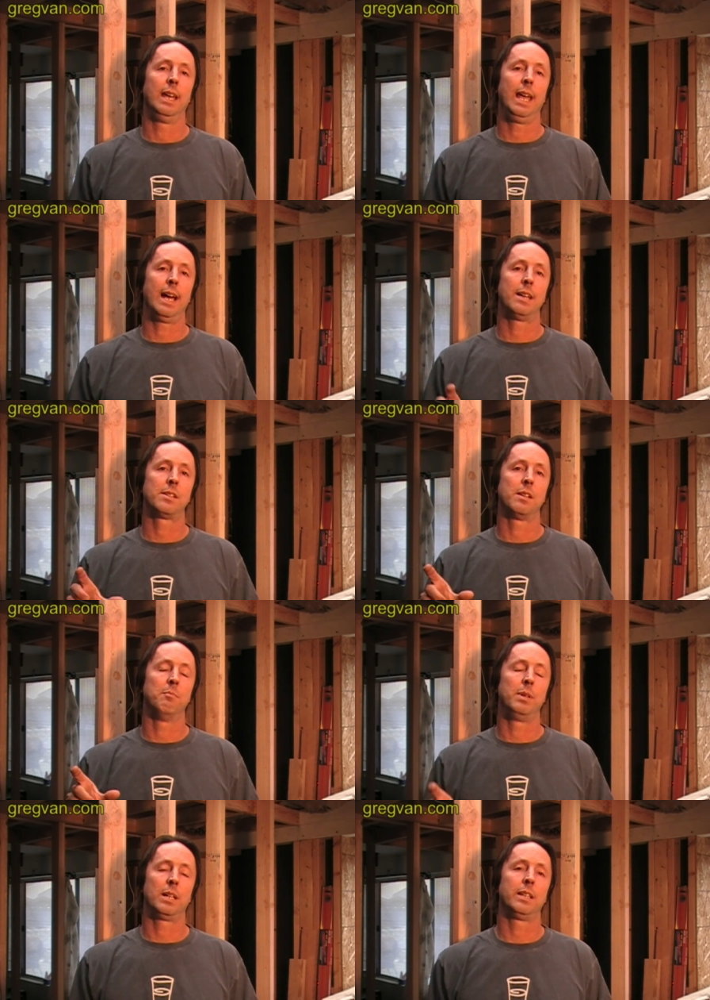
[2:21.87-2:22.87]
has
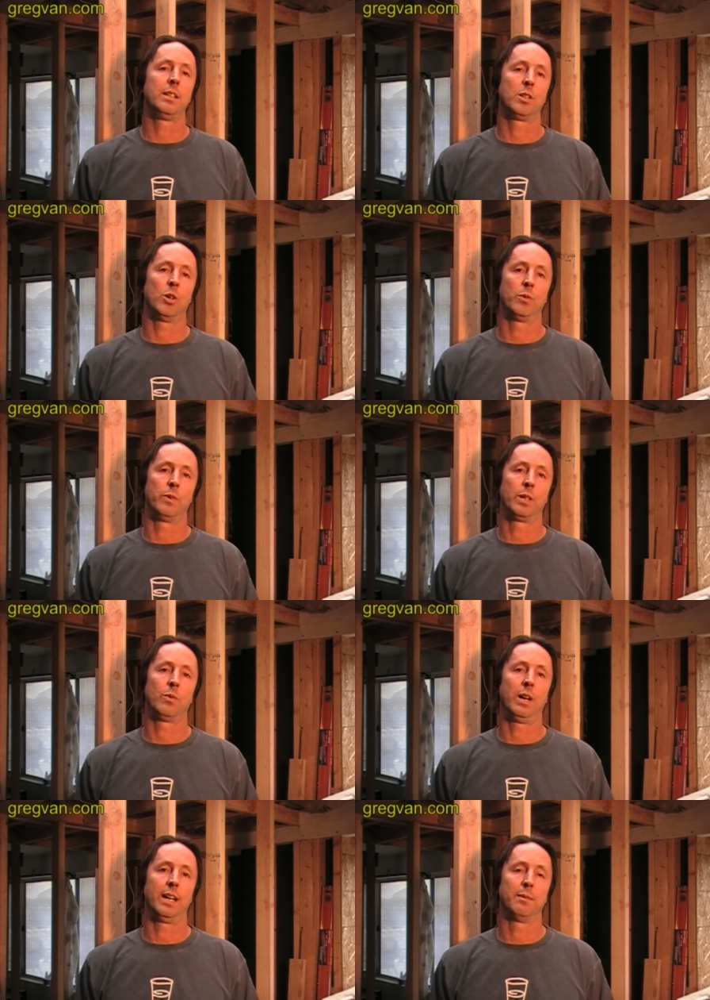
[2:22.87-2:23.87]
building code
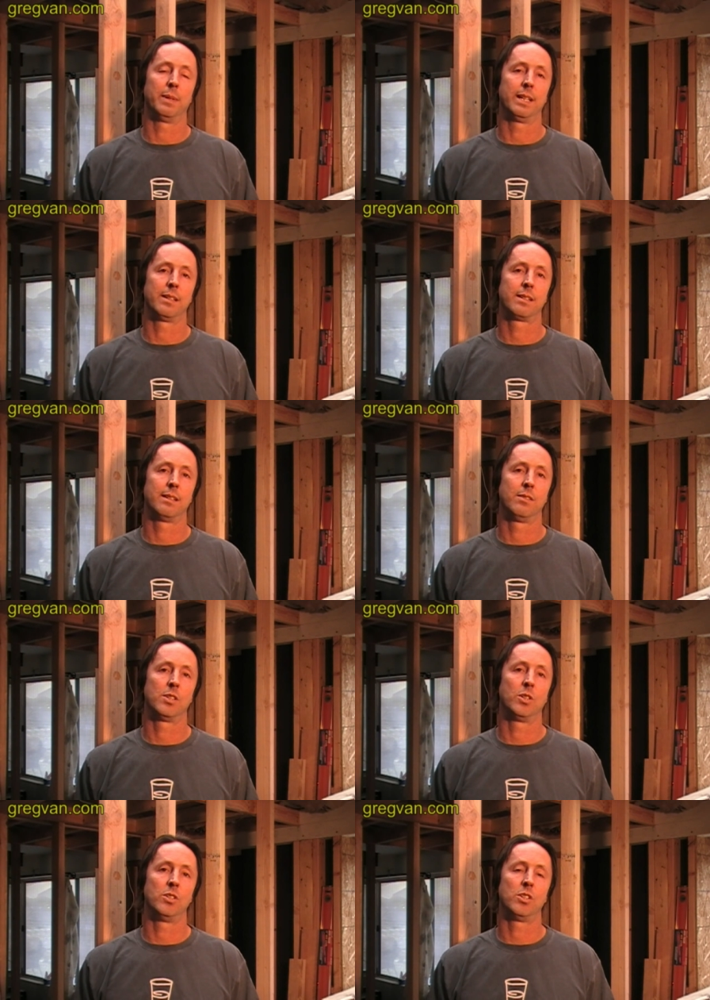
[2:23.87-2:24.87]
requirements,
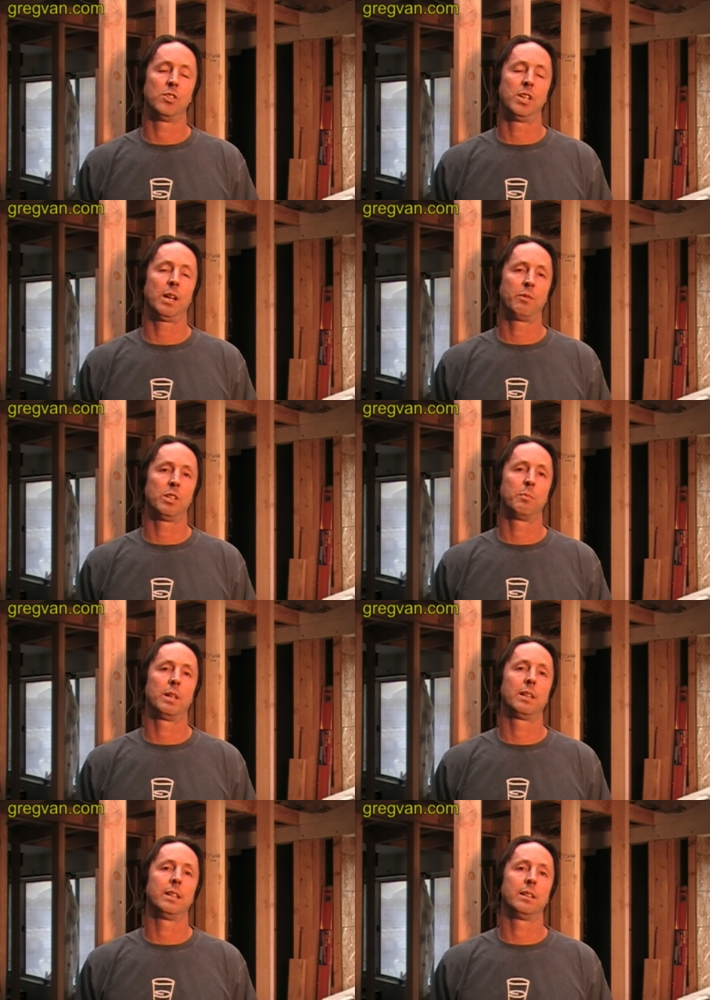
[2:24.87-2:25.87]
so you should check with your
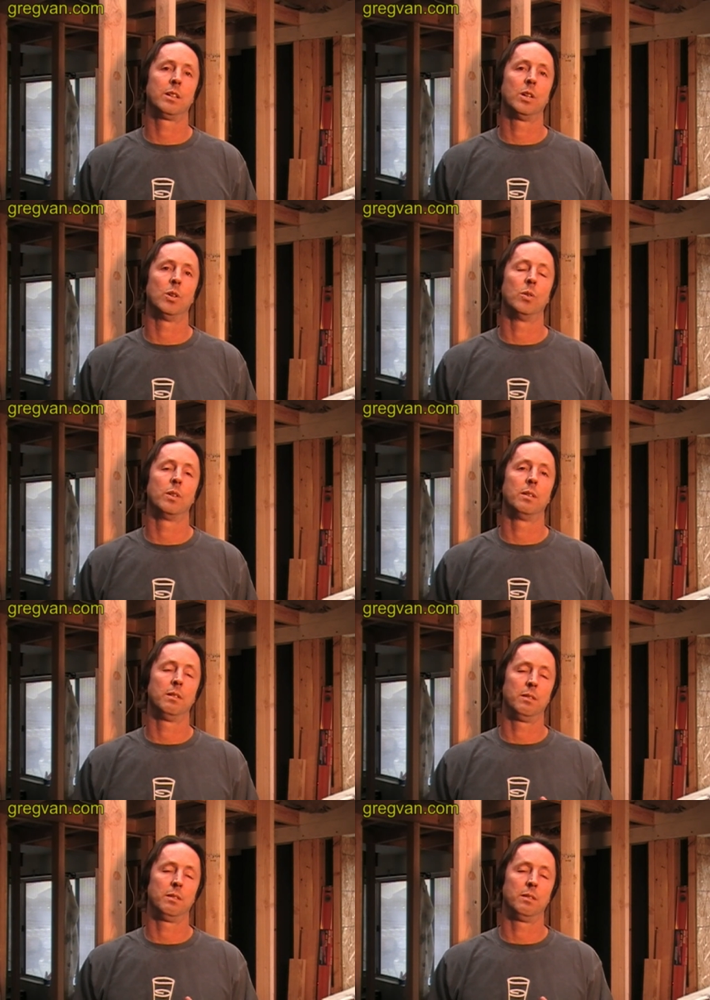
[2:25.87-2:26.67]
building code